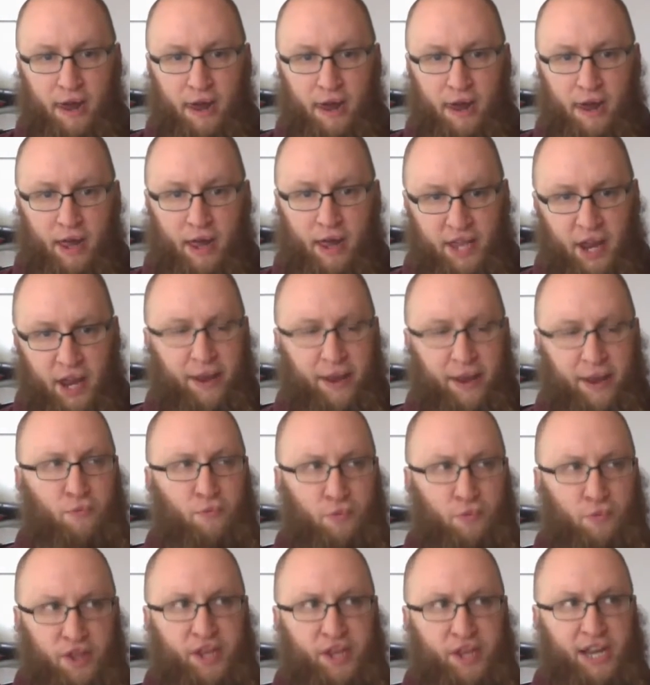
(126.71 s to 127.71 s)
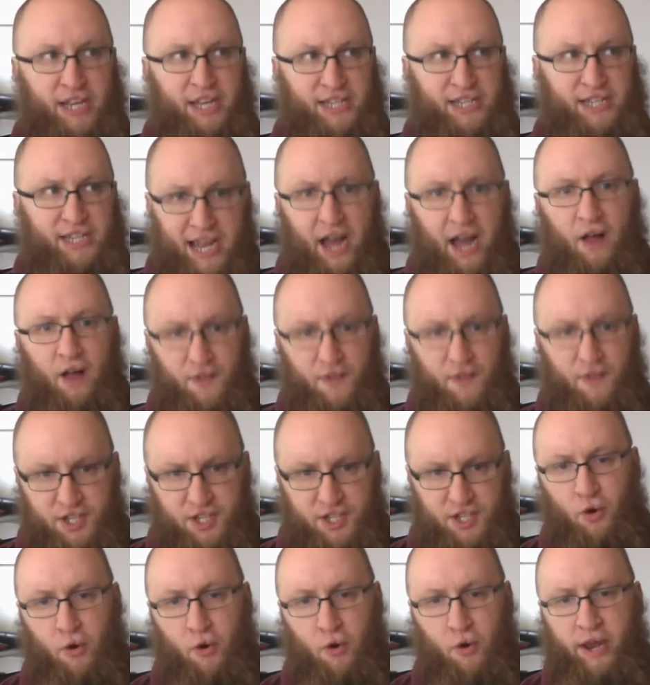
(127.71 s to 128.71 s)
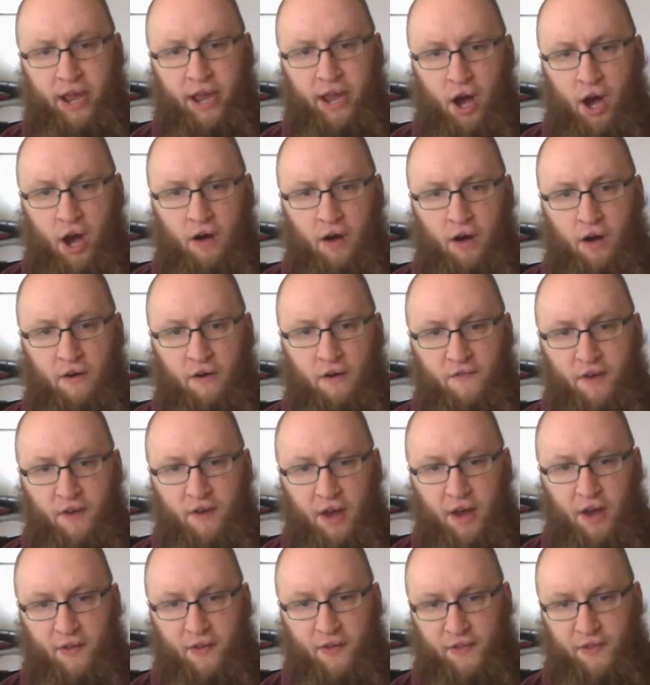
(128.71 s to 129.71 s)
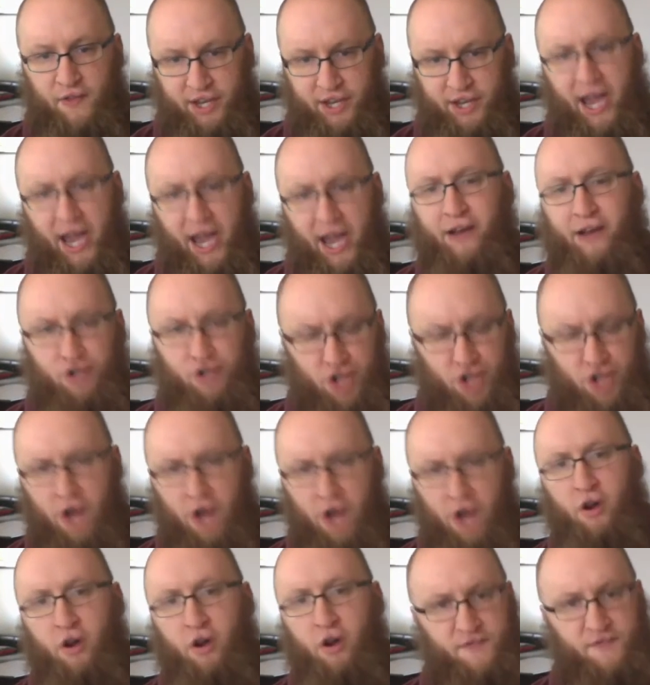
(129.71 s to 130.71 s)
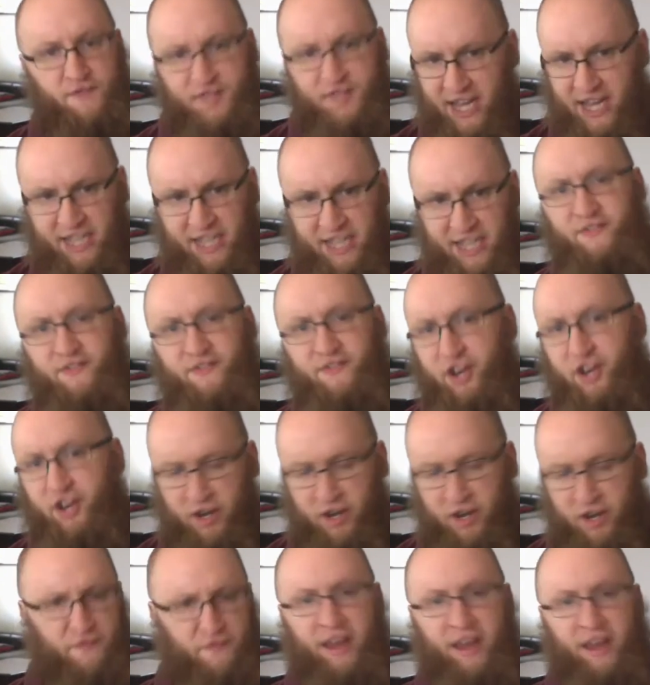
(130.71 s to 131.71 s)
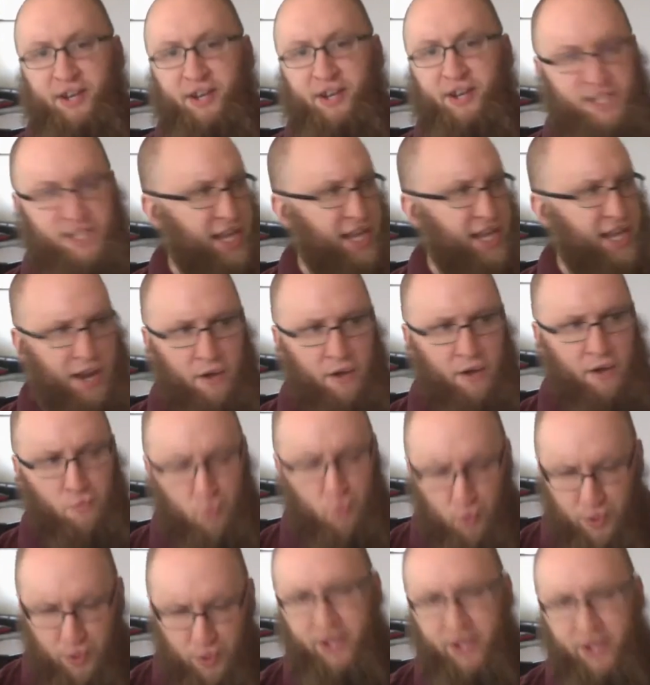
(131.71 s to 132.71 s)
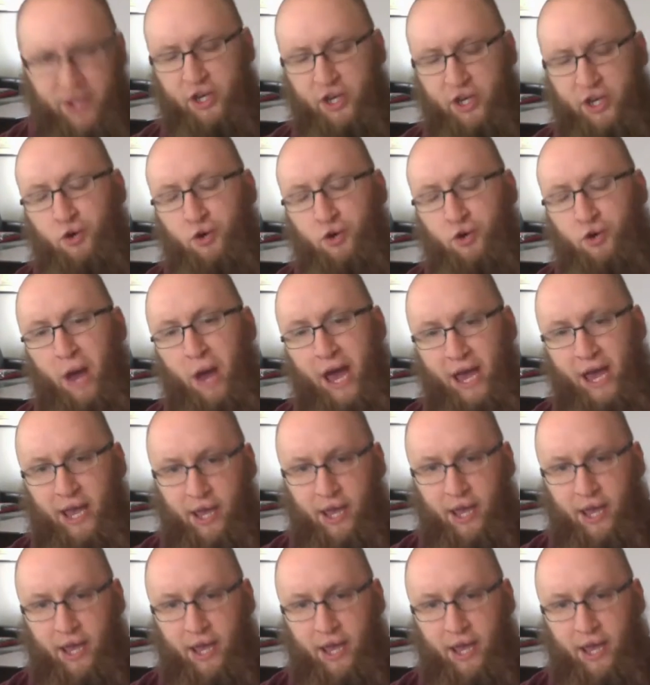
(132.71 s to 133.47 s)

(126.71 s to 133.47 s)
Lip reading: It really does tell the story of the entire genre of science fiction and fantasy in a really good way.